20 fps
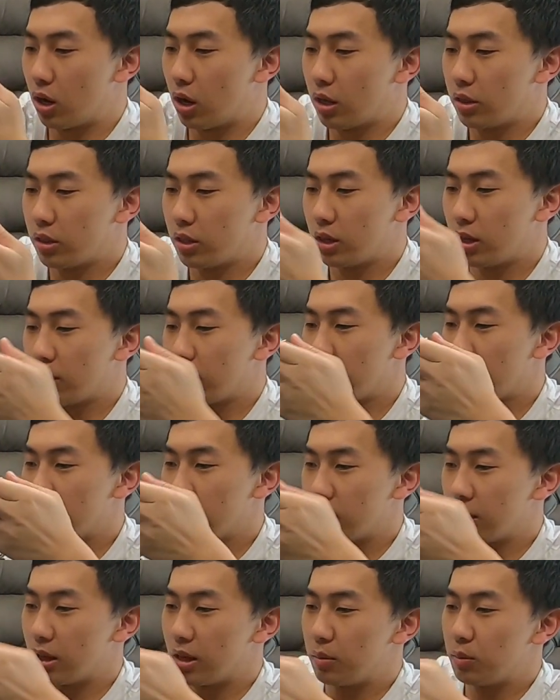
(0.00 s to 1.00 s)
on
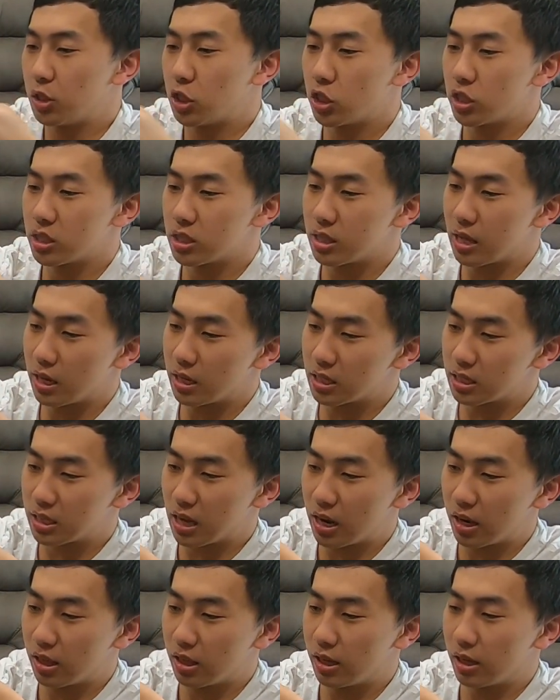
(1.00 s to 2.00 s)
the images they
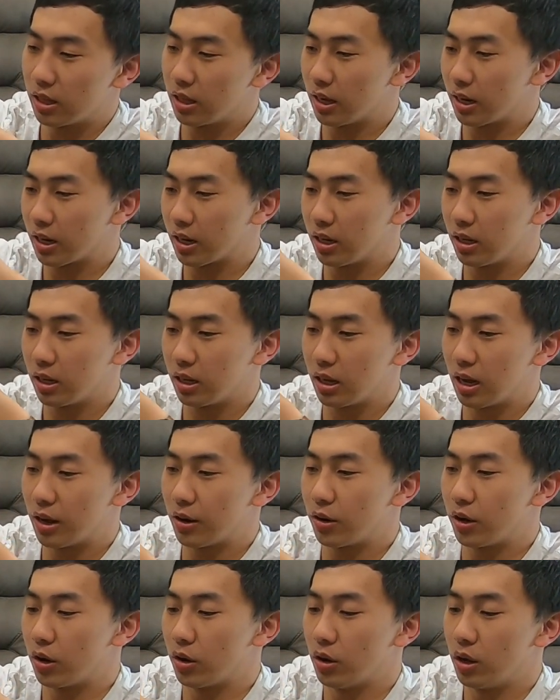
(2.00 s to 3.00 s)
style it like, I
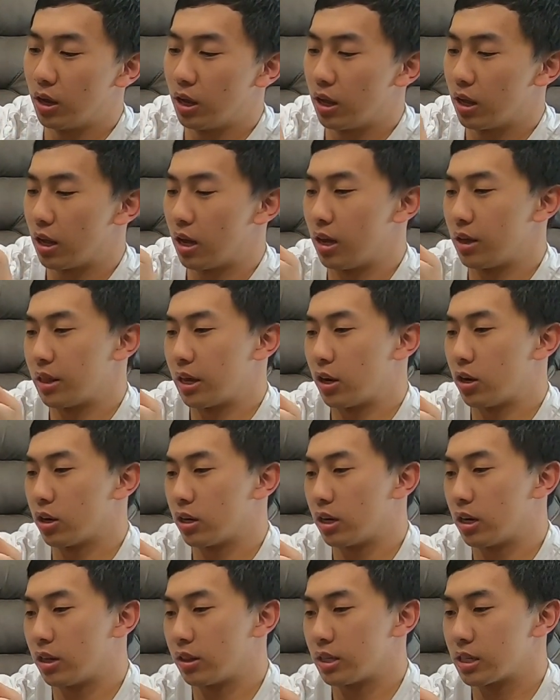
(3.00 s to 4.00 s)
don't know, they hook
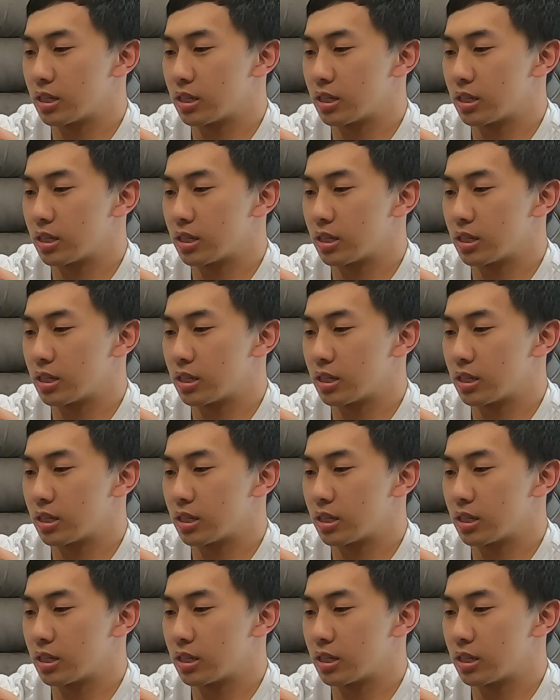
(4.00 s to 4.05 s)
it on the